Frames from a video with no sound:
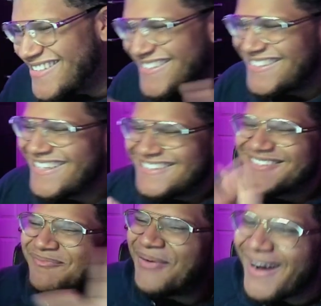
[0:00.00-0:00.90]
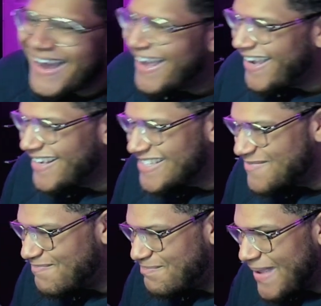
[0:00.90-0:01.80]
She said surprise,
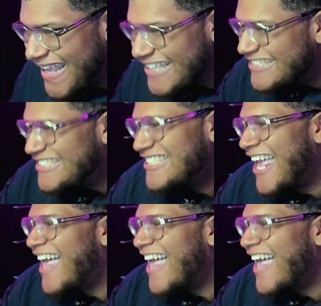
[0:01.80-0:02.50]
bitch.